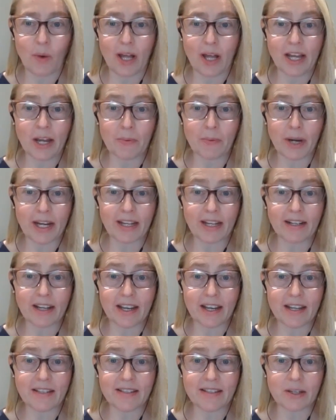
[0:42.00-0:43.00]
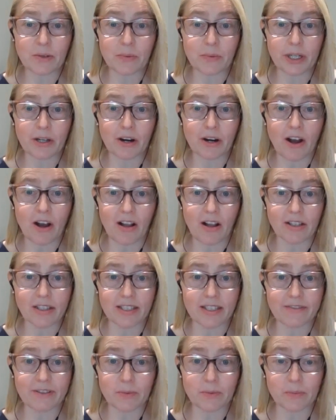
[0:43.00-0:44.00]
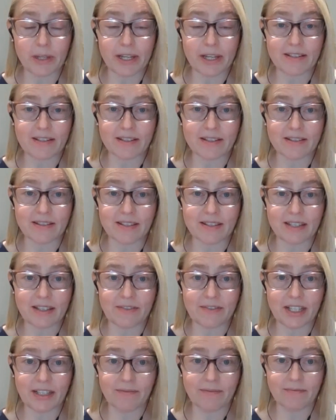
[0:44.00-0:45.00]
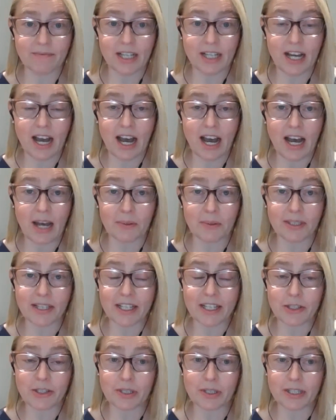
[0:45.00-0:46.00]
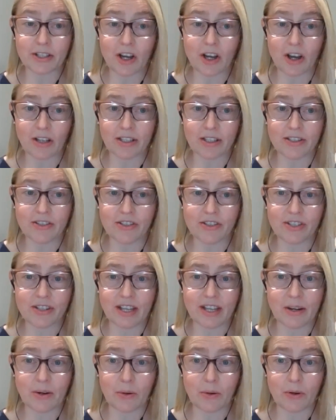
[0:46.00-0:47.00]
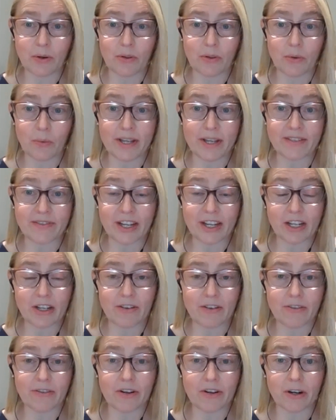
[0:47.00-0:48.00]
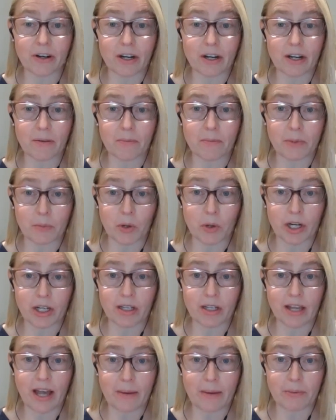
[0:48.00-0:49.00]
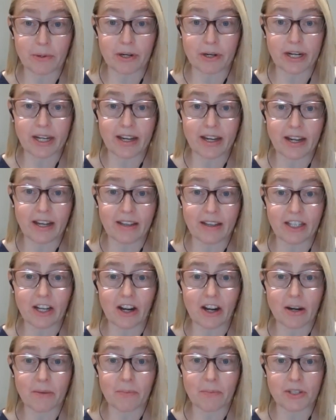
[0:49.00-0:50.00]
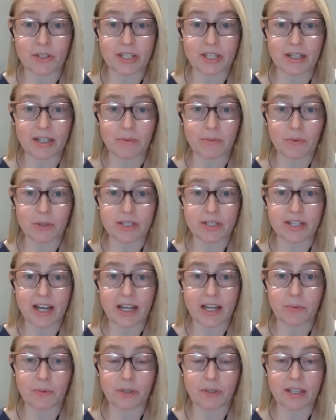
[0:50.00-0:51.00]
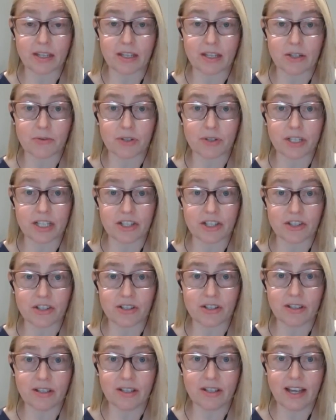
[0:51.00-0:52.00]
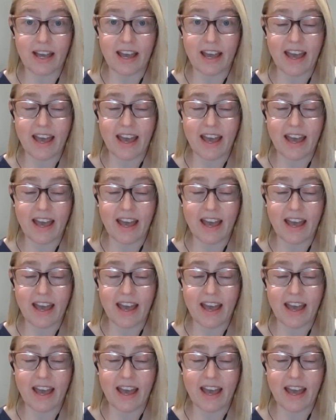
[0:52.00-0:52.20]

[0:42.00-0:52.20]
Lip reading: While I recognize that we are all in different places this evening, I would like to acknowledge that the West Vancouver Memorial Library and the Art Museum reside within the traditional,